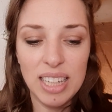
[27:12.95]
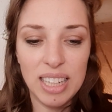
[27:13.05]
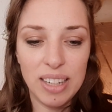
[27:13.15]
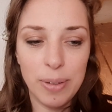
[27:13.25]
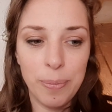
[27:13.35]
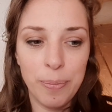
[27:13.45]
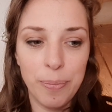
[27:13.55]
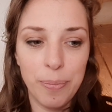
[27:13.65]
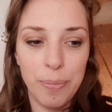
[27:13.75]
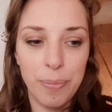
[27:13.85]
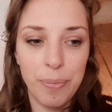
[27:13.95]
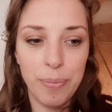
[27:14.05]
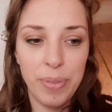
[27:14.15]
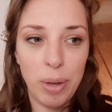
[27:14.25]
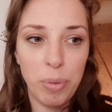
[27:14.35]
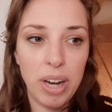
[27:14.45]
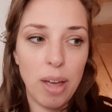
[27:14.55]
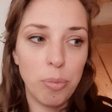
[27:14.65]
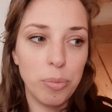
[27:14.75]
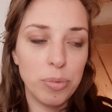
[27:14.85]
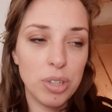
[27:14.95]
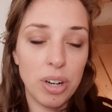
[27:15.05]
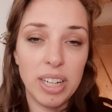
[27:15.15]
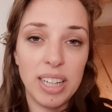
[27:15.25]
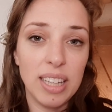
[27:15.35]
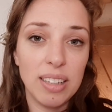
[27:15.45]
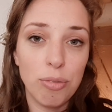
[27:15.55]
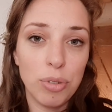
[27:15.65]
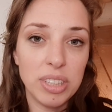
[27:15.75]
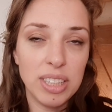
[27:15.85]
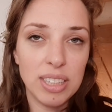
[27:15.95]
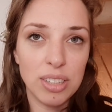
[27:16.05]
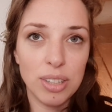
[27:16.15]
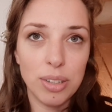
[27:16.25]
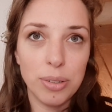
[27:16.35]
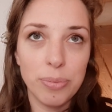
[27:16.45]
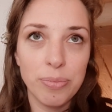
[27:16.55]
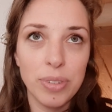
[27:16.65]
um, than when I started healing 14 years ago.